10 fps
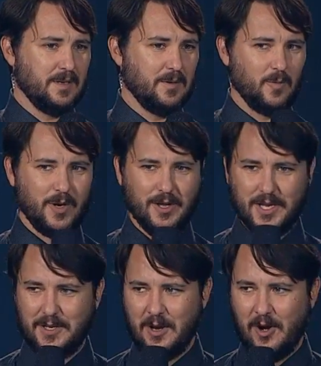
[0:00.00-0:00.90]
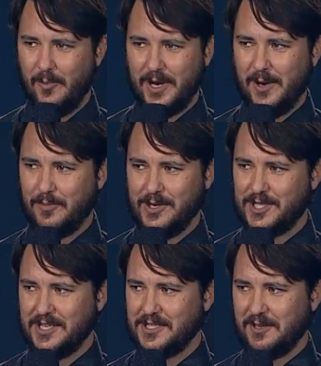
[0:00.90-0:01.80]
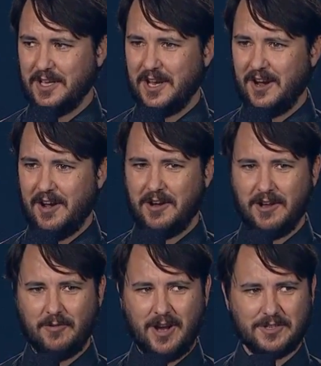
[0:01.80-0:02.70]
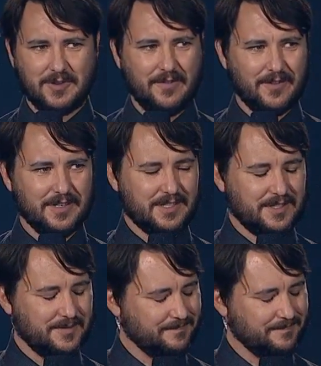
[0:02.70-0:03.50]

Really? Nobody appreciates a Glengarry Glen Ross reference?